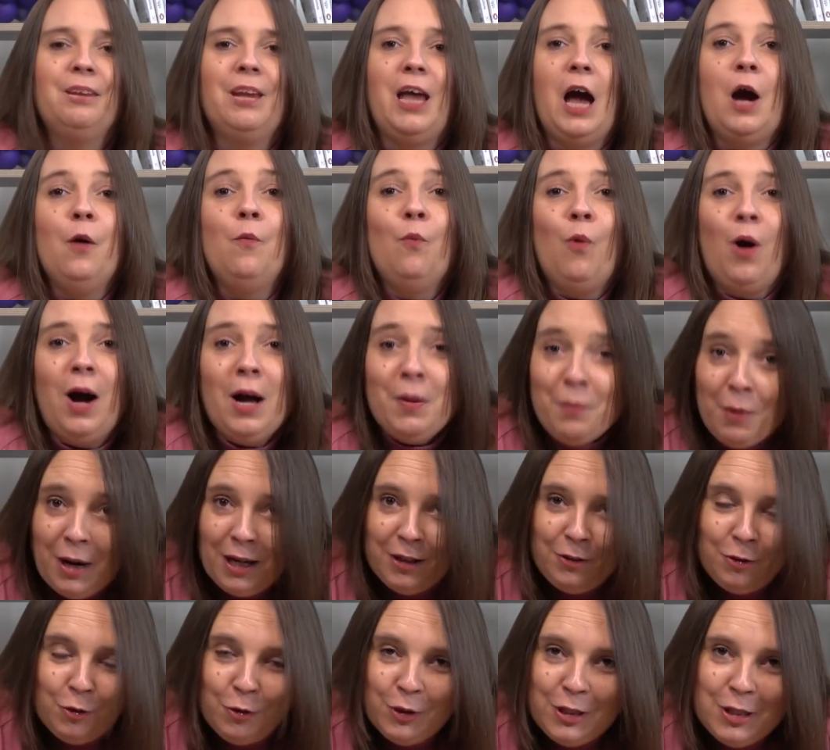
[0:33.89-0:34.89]
And why am I
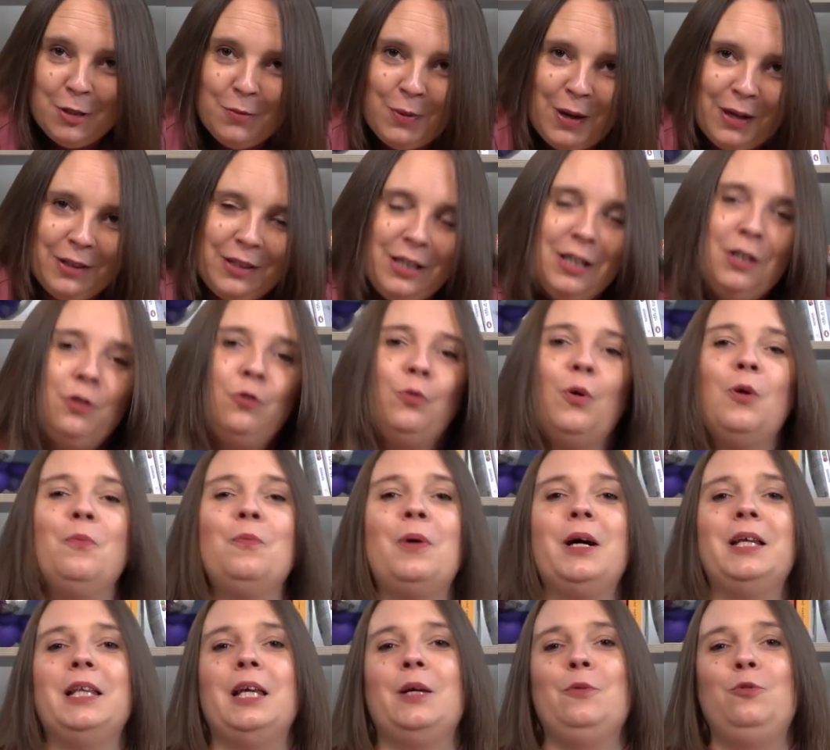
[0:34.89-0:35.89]
talking about this? Well,
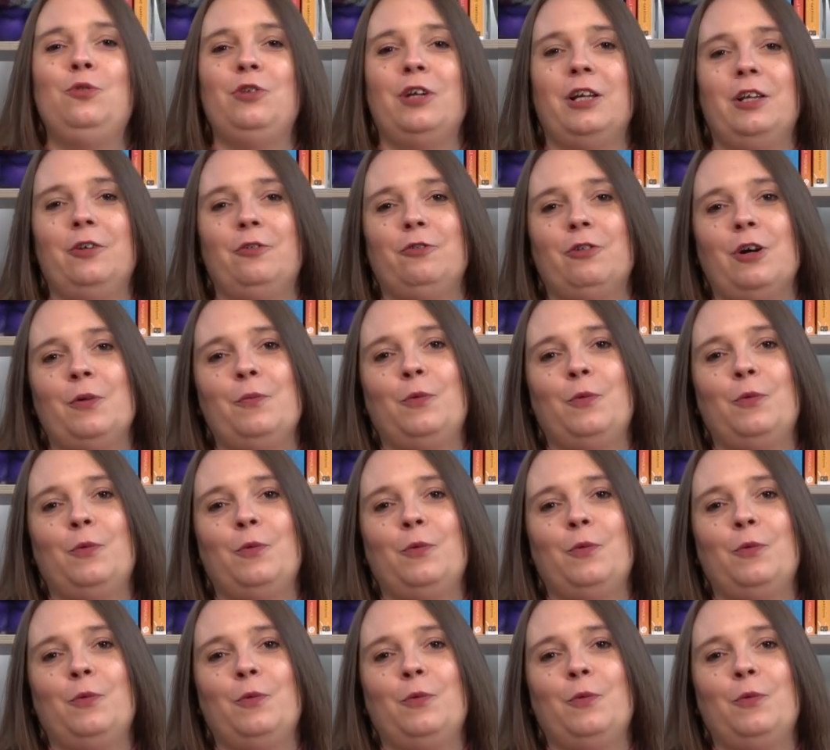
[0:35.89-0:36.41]
my name's Jennifer.